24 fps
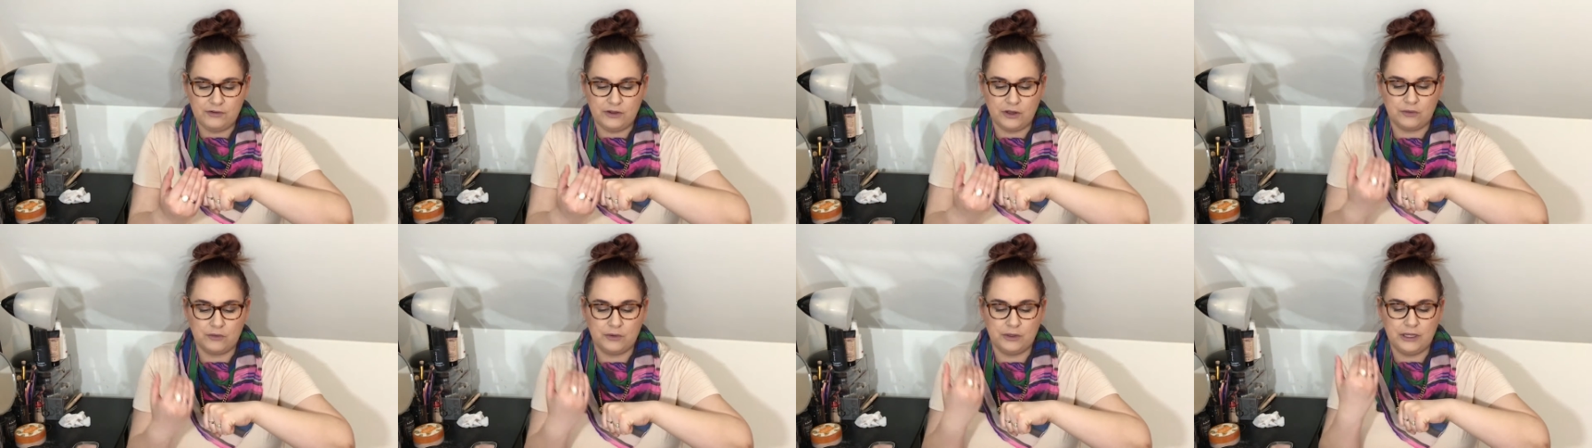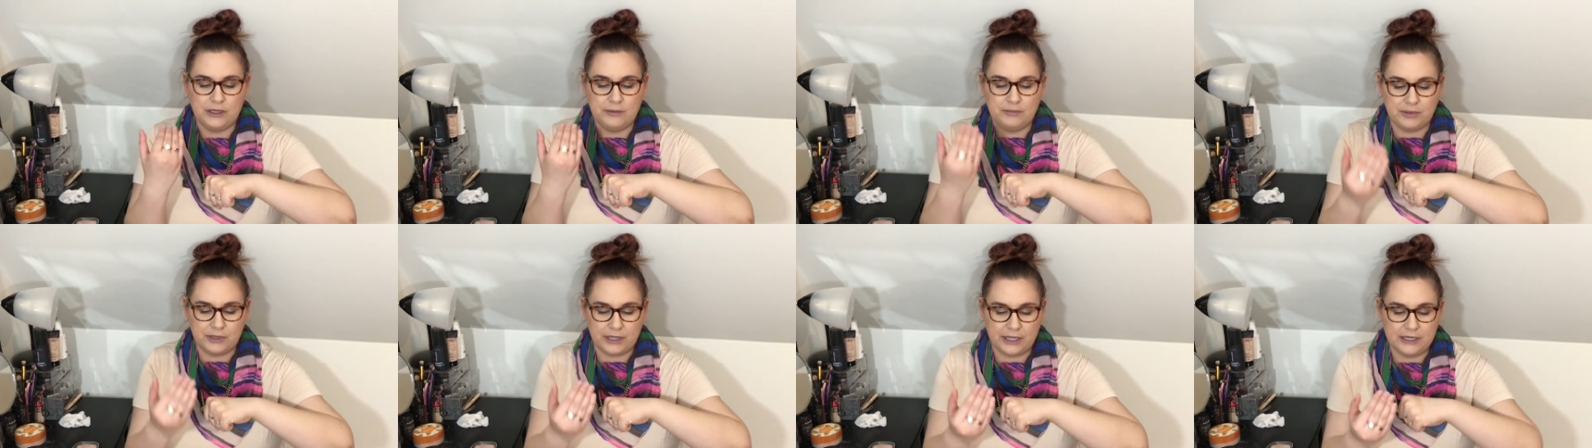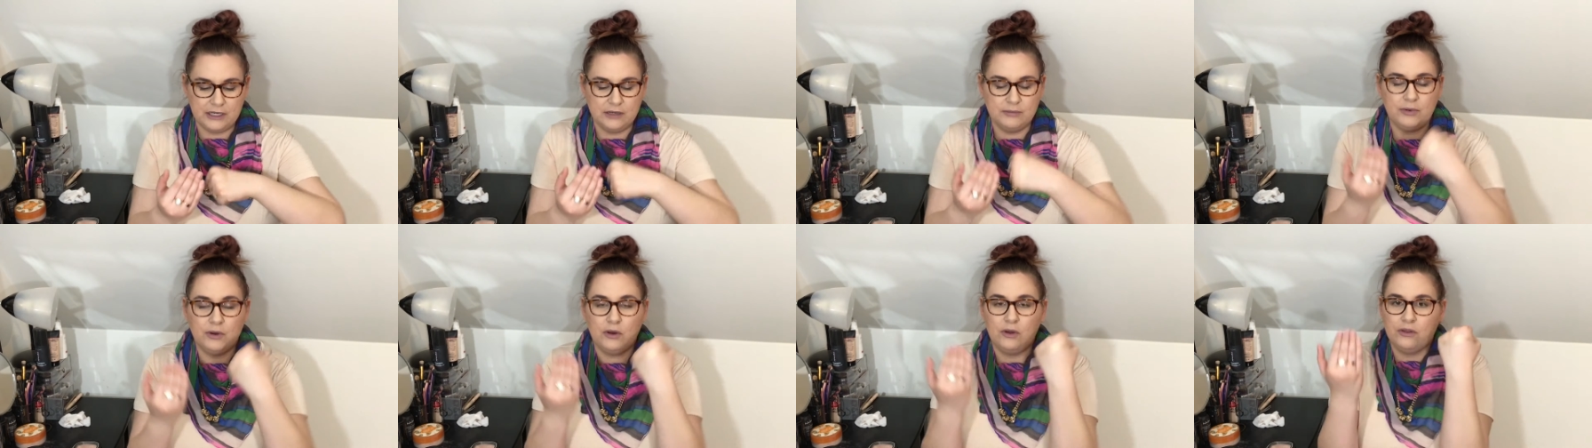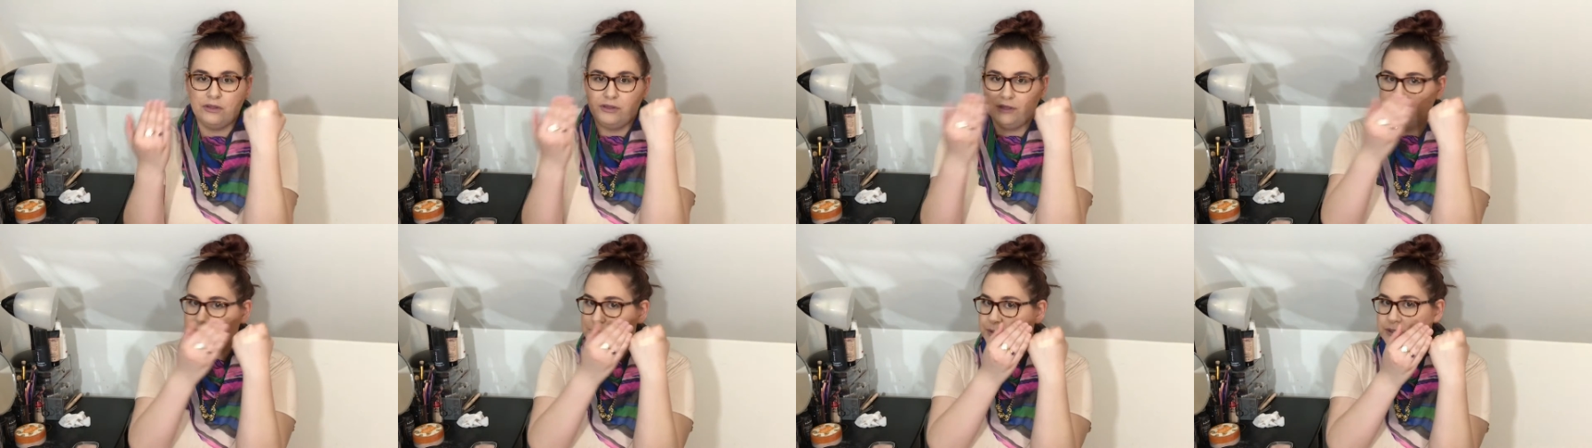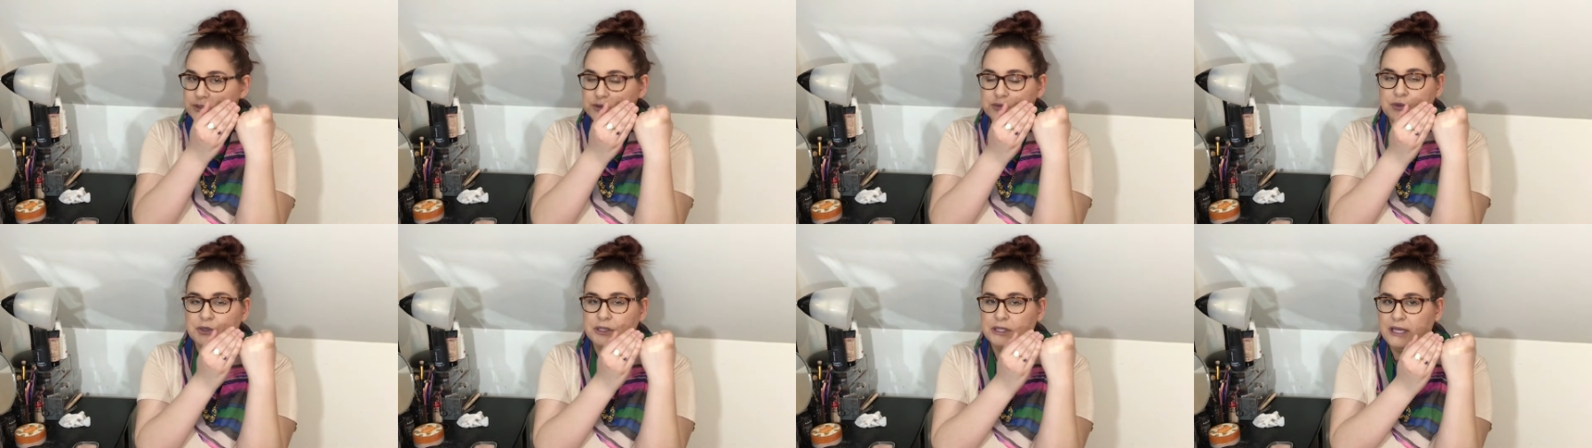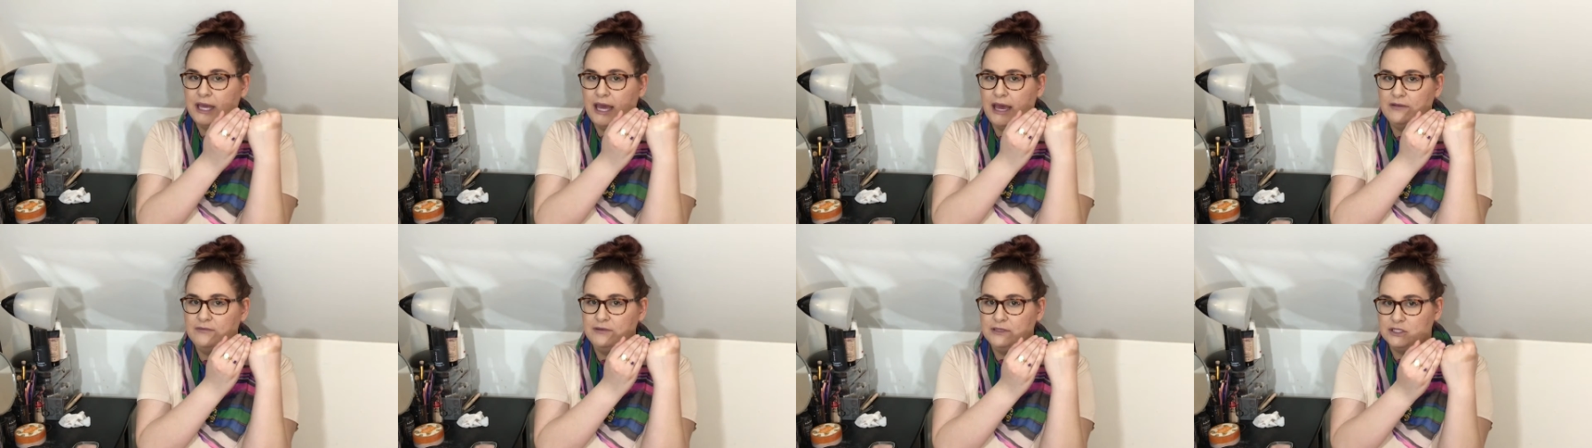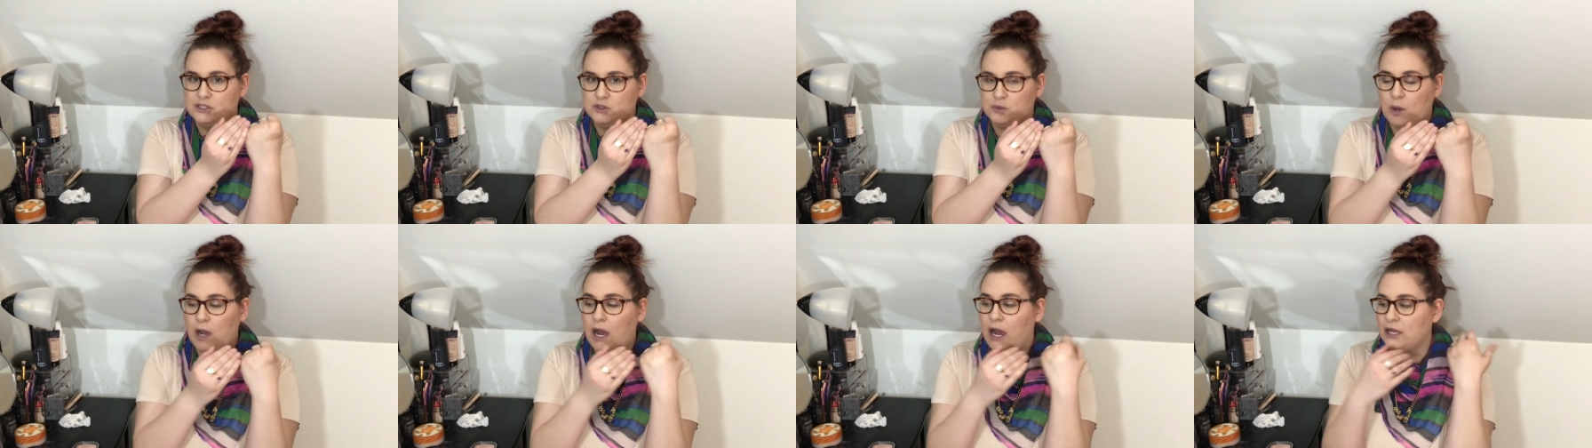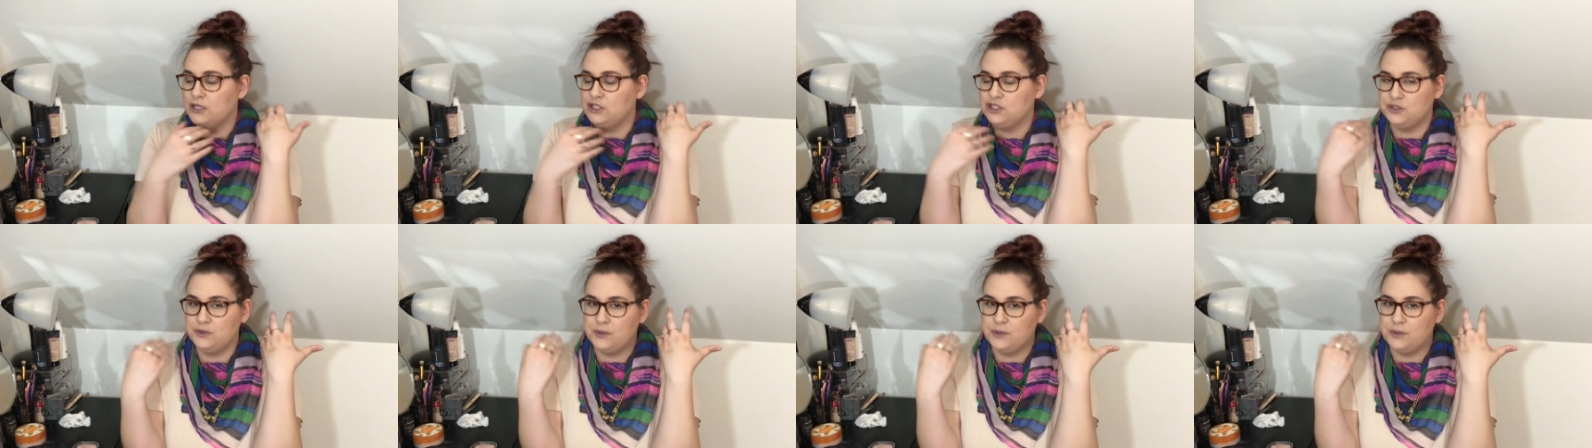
They're really blendable. This was a really heavy swatch.